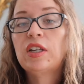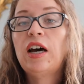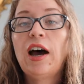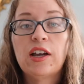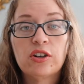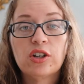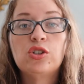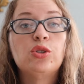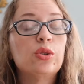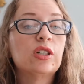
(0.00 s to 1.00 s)
then hire a
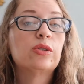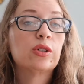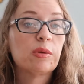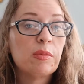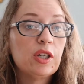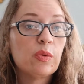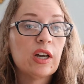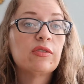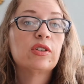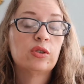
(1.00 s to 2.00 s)
doula or a
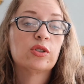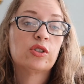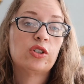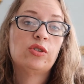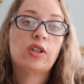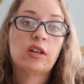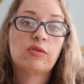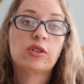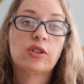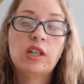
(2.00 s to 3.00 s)
midwife in order to do
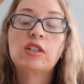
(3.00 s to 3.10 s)
that for you.